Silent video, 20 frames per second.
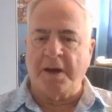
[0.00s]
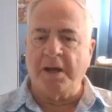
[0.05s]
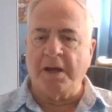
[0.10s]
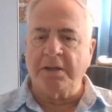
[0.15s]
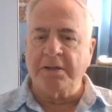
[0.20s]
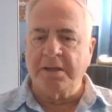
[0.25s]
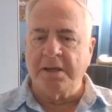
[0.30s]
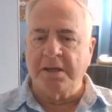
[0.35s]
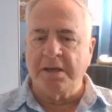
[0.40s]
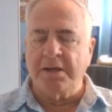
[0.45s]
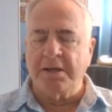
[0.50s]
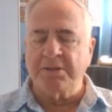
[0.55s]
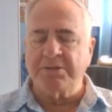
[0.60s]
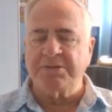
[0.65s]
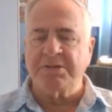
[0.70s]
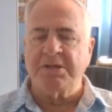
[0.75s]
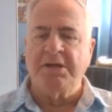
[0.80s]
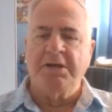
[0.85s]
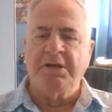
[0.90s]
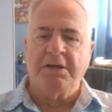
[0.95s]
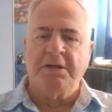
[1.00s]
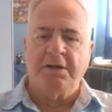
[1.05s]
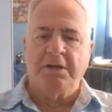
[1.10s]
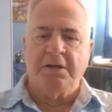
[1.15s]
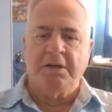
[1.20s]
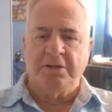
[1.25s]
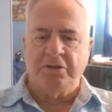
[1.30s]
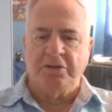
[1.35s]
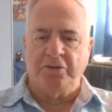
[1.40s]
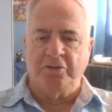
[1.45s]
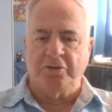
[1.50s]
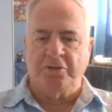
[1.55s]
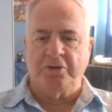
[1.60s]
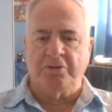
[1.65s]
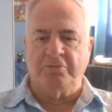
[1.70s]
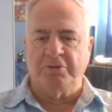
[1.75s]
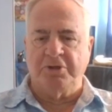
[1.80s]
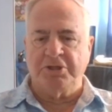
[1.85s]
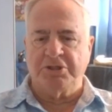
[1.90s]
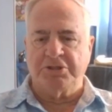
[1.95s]
podcast. You
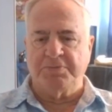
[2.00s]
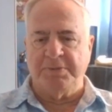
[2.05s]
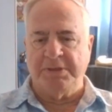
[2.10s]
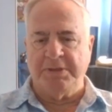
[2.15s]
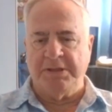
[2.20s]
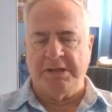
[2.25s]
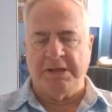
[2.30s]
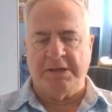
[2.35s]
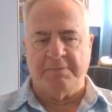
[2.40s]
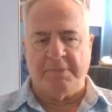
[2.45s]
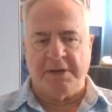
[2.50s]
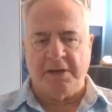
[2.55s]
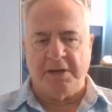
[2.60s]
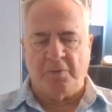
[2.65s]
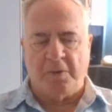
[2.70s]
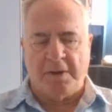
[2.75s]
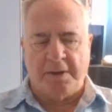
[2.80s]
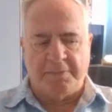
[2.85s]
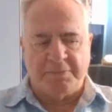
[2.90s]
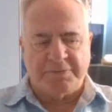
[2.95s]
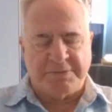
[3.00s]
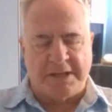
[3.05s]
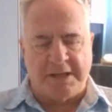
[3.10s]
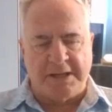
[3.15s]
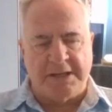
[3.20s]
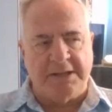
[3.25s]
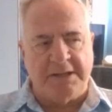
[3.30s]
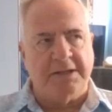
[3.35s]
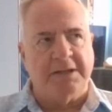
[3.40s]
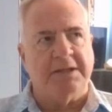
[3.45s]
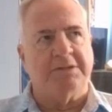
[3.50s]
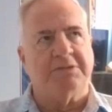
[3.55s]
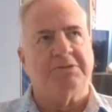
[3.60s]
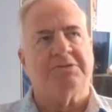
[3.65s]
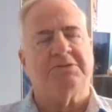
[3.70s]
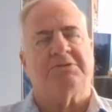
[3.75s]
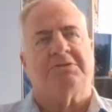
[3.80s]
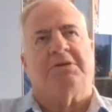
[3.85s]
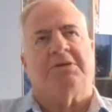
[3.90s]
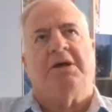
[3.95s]
can reach me at my website.
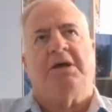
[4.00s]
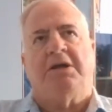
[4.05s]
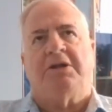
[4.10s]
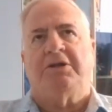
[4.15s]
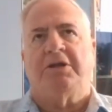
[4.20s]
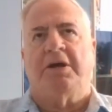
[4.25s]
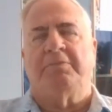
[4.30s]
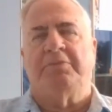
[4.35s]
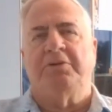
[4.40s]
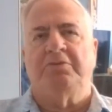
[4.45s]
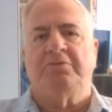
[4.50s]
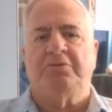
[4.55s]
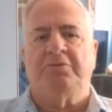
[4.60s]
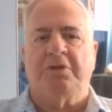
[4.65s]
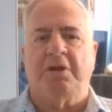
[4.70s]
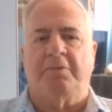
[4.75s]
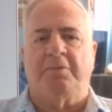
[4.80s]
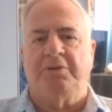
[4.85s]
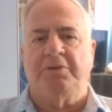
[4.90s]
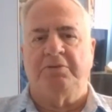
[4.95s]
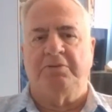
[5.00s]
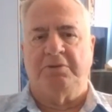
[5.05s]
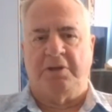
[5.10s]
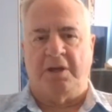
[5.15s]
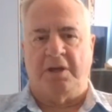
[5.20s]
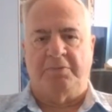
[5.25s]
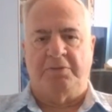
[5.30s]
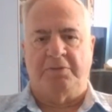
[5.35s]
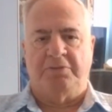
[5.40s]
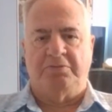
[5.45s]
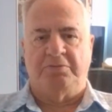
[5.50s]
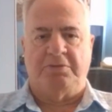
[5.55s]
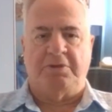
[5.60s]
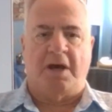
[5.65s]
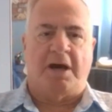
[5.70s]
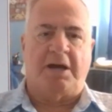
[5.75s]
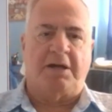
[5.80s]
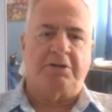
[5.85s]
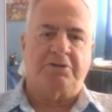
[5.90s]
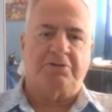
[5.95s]
It's
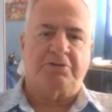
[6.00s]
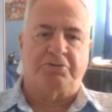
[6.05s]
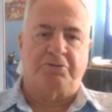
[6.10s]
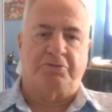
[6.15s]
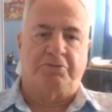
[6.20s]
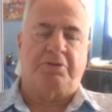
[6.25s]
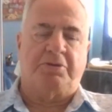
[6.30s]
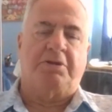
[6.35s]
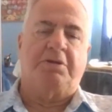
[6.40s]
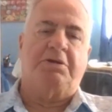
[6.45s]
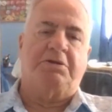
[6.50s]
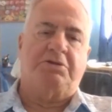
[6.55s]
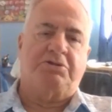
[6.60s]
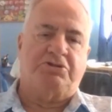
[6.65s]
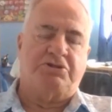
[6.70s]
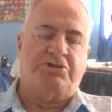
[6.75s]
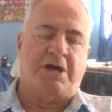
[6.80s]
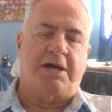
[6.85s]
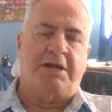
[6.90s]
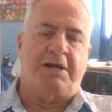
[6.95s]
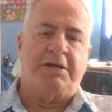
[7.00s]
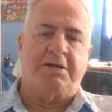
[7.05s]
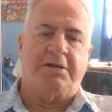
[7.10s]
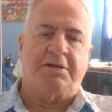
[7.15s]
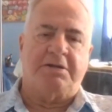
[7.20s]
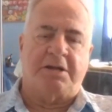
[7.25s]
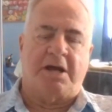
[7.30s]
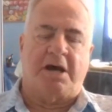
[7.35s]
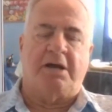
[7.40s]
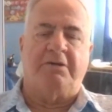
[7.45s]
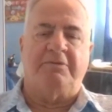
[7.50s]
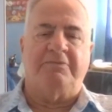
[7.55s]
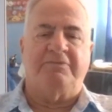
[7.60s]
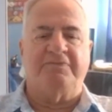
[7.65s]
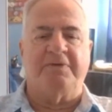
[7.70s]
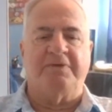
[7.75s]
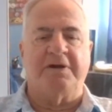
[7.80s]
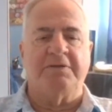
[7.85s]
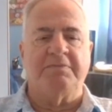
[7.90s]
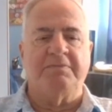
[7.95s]

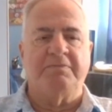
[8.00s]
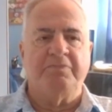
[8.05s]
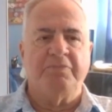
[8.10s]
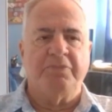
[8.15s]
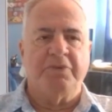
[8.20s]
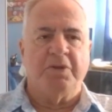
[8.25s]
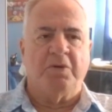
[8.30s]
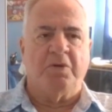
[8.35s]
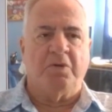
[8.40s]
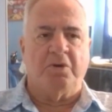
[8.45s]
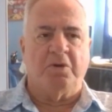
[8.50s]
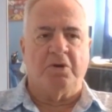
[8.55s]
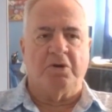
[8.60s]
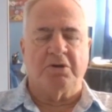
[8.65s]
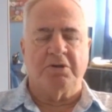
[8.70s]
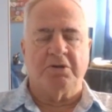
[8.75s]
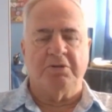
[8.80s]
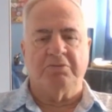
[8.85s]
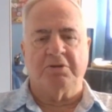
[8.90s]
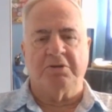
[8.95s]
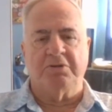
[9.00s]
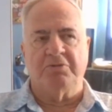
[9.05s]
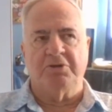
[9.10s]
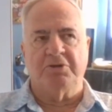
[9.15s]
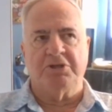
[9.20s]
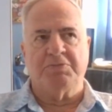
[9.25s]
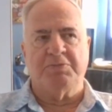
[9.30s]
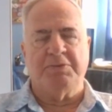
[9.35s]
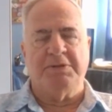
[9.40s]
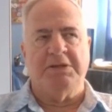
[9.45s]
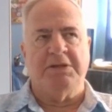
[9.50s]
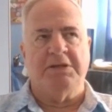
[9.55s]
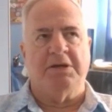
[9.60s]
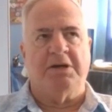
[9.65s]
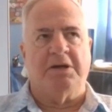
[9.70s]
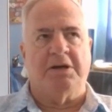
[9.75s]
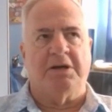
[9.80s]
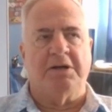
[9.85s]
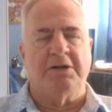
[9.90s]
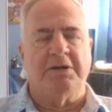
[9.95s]
www.truthchat.fun, or you can reach me
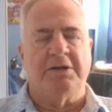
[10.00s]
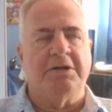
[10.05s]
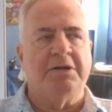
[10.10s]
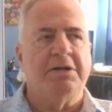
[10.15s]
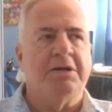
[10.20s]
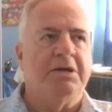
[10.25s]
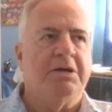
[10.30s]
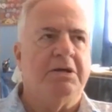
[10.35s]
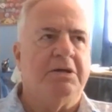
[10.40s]
on